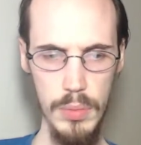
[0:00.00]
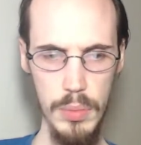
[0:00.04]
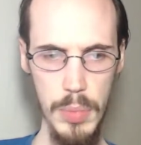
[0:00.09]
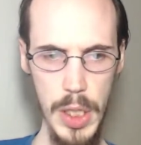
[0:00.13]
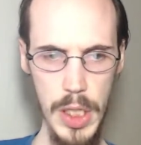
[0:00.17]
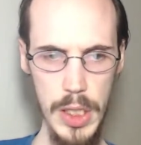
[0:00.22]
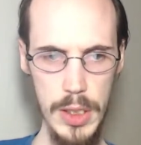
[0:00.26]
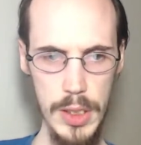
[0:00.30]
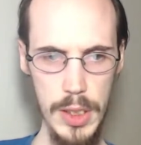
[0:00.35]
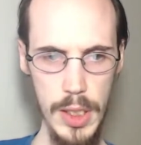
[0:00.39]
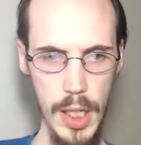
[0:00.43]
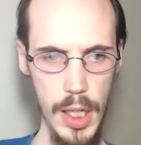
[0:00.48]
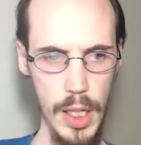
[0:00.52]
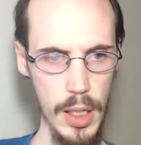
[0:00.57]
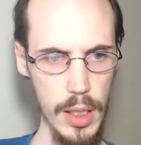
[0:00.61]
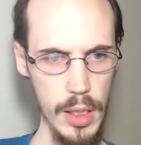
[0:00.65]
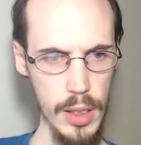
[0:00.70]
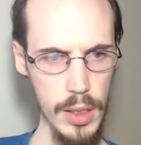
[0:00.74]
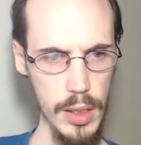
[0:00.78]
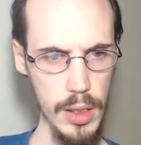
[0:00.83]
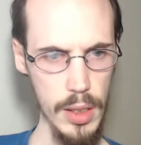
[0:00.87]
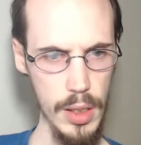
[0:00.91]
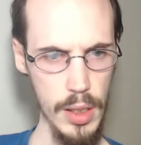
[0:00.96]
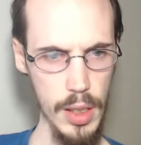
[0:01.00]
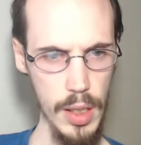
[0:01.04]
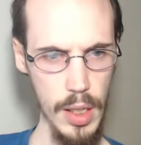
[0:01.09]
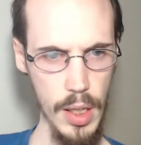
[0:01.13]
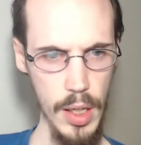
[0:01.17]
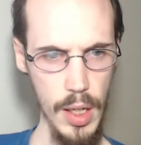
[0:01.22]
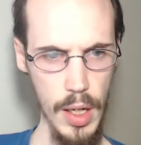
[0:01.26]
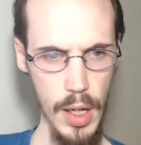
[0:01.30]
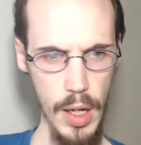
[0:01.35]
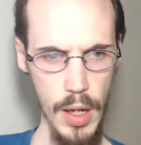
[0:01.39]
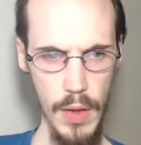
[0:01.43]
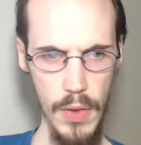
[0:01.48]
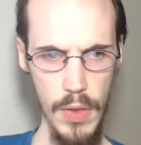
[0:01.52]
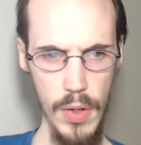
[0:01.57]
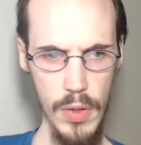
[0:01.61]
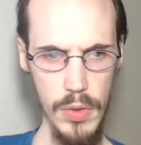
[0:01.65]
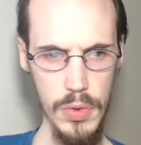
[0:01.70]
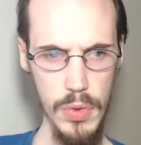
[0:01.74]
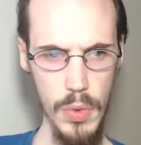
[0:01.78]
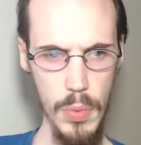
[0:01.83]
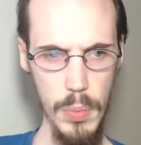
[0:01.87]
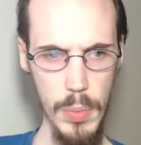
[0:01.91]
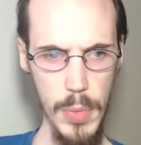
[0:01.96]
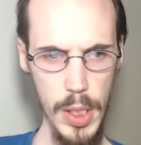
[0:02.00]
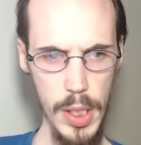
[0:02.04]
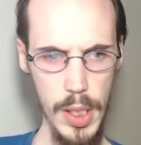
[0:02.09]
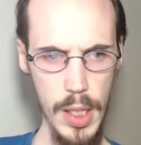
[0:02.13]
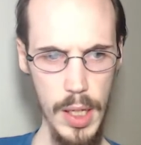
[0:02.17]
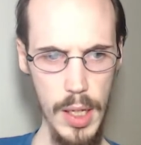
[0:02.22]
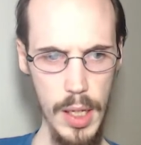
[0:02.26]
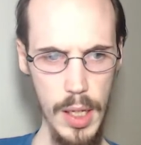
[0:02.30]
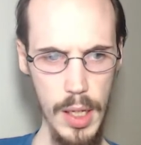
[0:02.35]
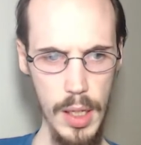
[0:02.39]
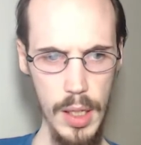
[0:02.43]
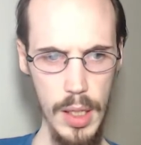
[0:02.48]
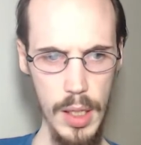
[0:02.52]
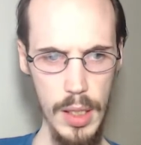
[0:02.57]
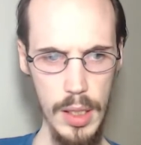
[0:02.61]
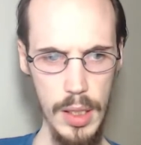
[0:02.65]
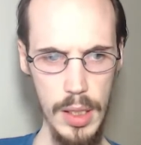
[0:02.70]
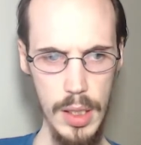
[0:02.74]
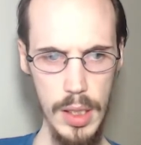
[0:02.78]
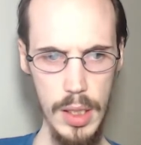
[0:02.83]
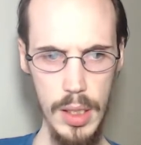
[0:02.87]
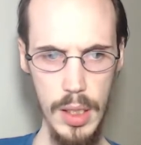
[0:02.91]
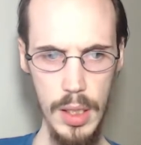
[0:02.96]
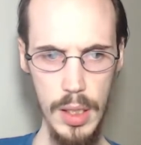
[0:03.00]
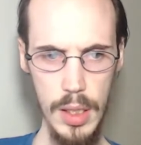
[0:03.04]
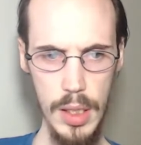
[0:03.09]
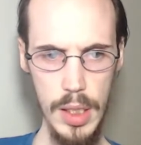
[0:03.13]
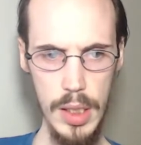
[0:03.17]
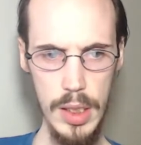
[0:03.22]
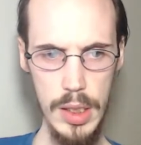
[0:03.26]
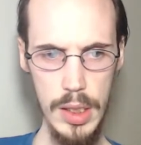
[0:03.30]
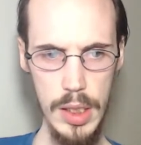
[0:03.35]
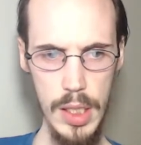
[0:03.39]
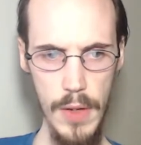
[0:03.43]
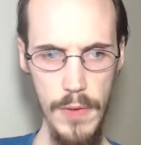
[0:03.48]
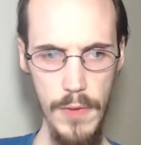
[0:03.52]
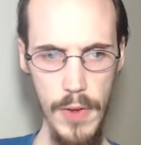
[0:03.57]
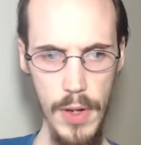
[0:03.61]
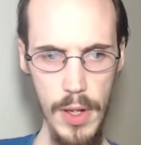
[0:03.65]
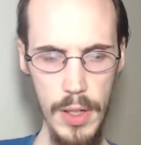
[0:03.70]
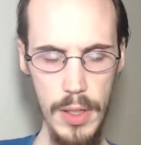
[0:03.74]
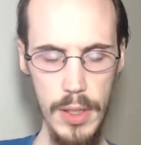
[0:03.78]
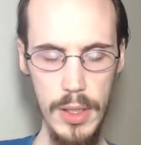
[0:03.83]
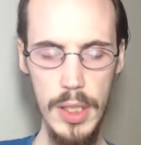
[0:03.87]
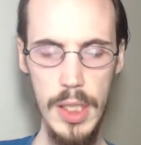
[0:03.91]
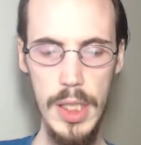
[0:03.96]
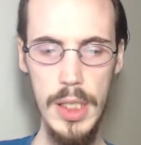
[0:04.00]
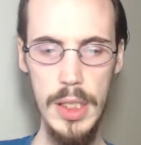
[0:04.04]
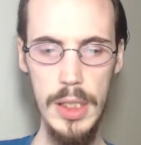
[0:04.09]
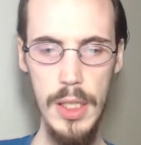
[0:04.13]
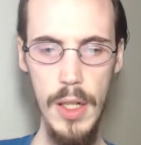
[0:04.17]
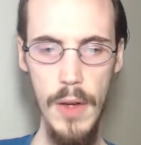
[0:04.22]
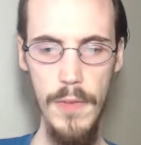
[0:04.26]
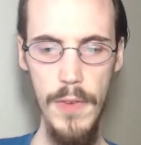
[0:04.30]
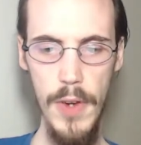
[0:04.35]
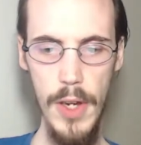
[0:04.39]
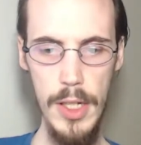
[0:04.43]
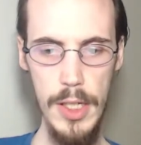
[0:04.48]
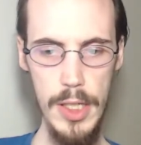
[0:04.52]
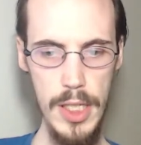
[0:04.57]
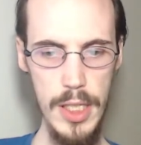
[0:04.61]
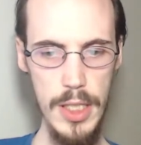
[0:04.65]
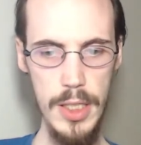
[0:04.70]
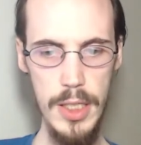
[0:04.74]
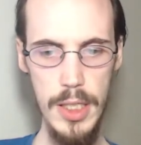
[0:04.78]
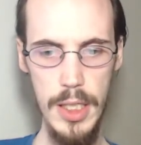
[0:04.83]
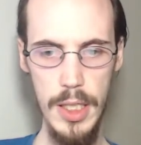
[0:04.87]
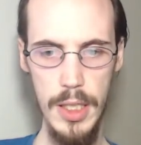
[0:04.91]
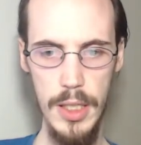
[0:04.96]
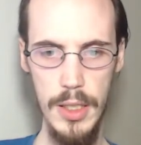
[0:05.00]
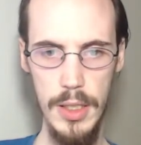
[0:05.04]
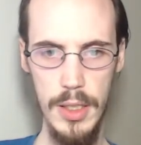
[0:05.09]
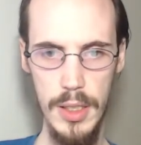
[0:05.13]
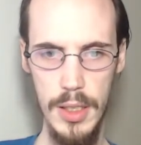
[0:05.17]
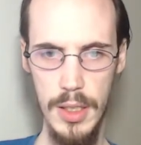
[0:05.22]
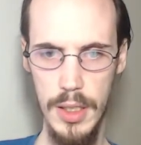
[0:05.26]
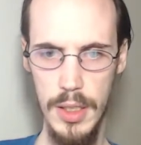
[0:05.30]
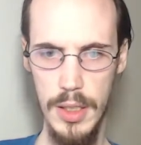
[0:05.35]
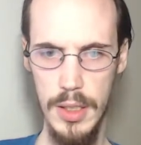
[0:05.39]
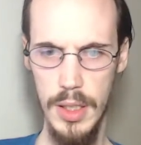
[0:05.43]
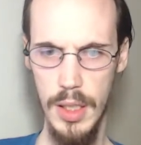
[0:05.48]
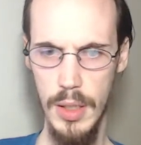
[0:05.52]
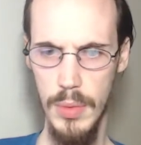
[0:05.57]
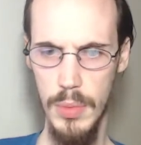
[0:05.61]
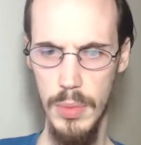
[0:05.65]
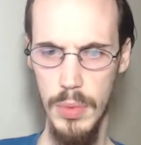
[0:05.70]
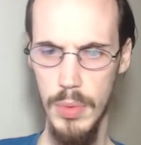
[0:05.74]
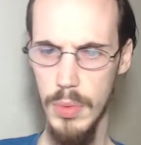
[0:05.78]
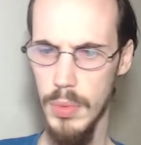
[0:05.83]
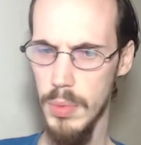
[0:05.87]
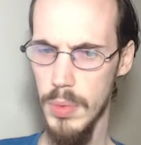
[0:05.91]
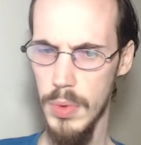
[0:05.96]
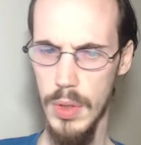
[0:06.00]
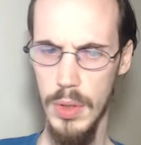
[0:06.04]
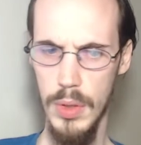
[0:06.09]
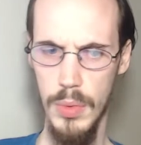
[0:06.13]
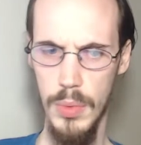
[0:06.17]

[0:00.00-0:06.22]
Pete's sake. If there's no Mickey, this stuff ain't Disney. It's like, who?